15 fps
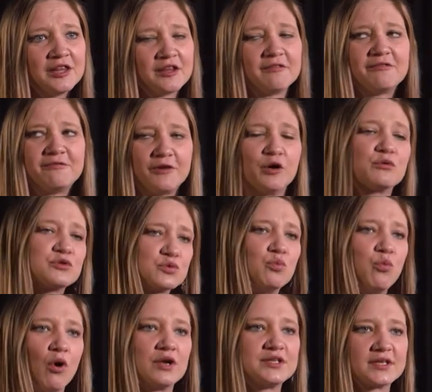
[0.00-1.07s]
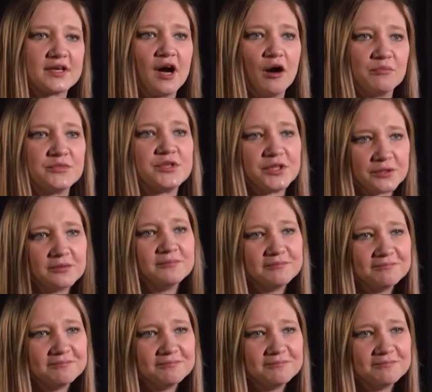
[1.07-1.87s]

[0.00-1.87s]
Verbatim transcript: that folks want to come to.